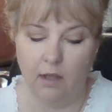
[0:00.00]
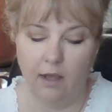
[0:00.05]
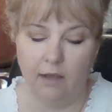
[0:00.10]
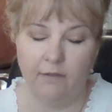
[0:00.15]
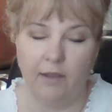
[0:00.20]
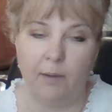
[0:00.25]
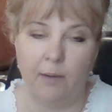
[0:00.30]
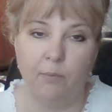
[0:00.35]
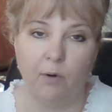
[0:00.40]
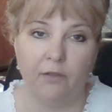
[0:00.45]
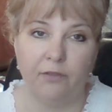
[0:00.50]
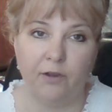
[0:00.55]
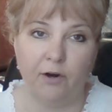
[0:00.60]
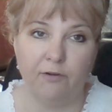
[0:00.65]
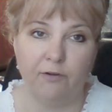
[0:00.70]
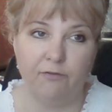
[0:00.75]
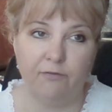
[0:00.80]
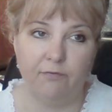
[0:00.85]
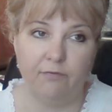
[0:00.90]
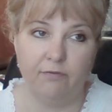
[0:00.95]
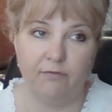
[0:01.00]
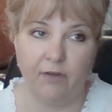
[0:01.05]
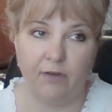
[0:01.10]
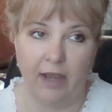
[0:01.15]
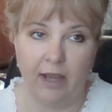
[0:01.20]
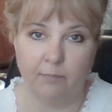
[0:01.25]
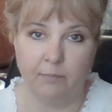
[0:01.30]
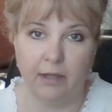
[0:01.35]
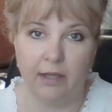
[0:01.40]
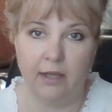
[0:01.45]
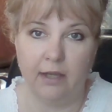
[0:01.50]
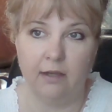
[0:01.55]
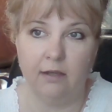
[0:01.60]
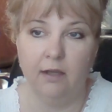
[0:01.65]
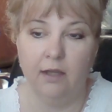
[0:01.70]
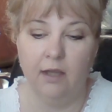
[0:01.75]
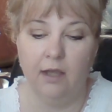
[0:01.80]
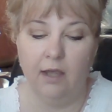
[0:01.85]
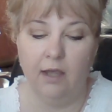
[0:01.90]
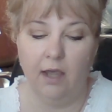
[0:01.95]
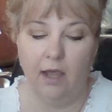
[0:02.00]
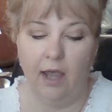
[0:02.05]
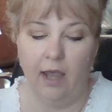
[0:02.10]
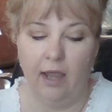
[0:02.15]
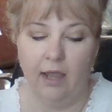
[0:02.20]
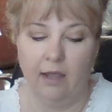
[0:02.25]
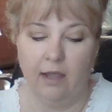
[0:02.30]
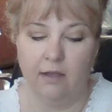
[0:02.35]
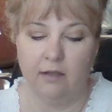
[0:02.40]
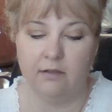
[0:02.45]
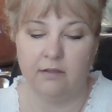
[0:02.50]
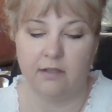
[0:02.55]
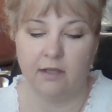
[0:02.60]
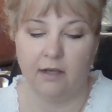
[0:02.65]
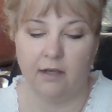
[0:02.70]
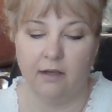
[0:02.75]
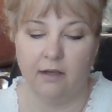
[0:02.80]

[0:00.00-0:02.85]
and they brought their family, and